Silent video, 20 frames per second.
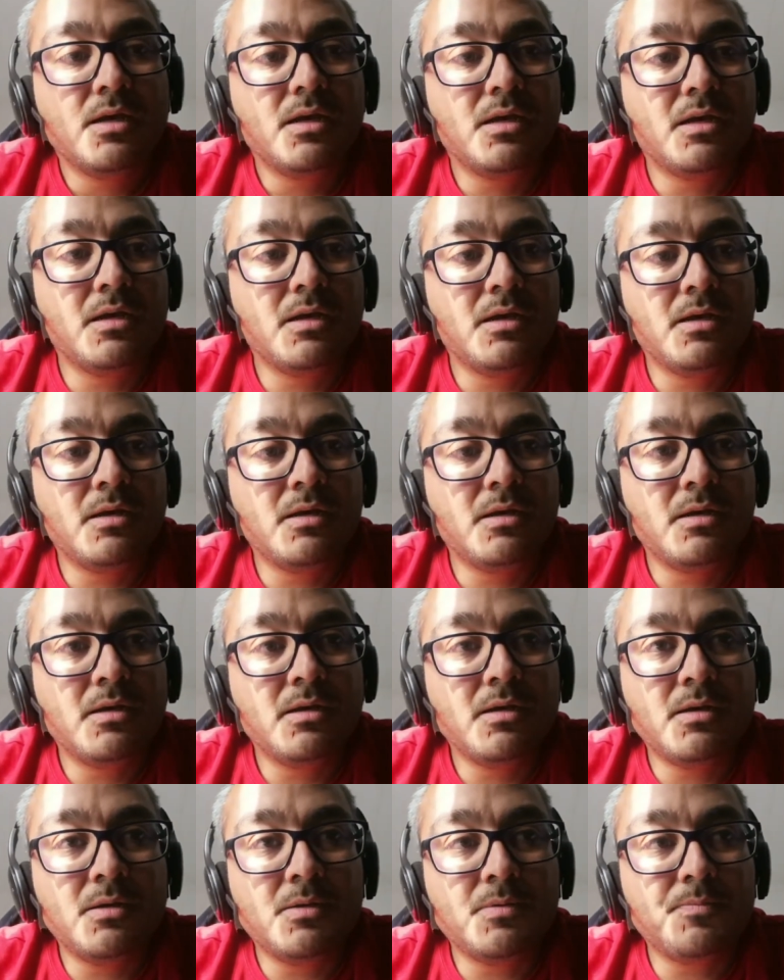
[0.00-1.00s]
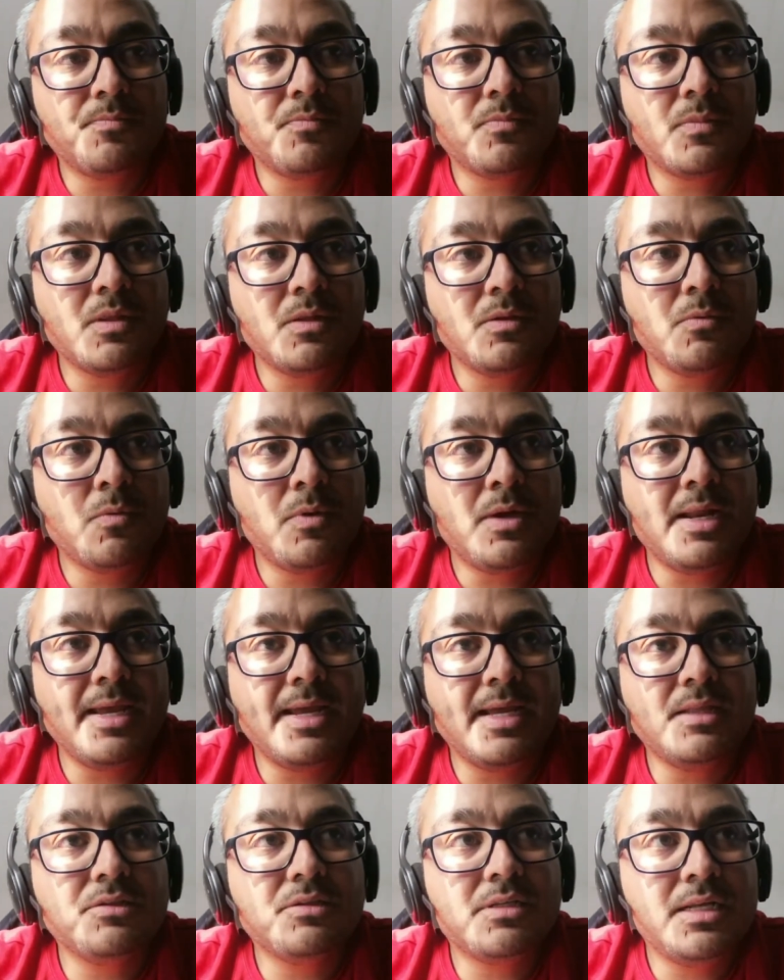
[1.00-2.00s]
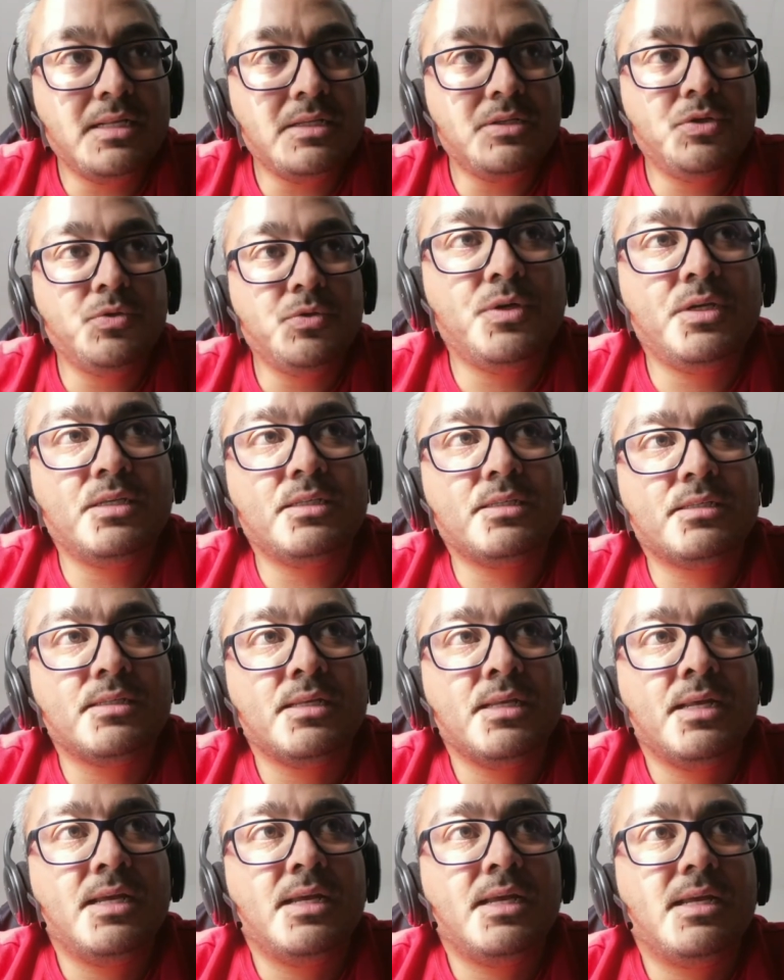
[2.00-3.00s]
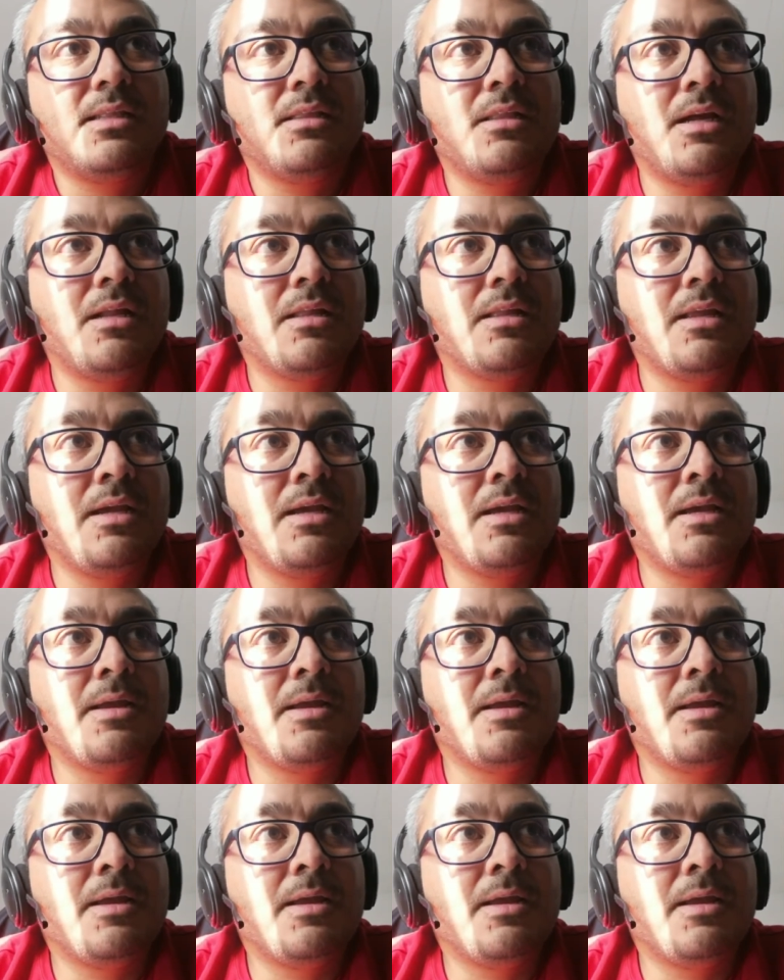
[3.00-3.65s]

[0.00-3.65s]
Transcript: What I can tell is that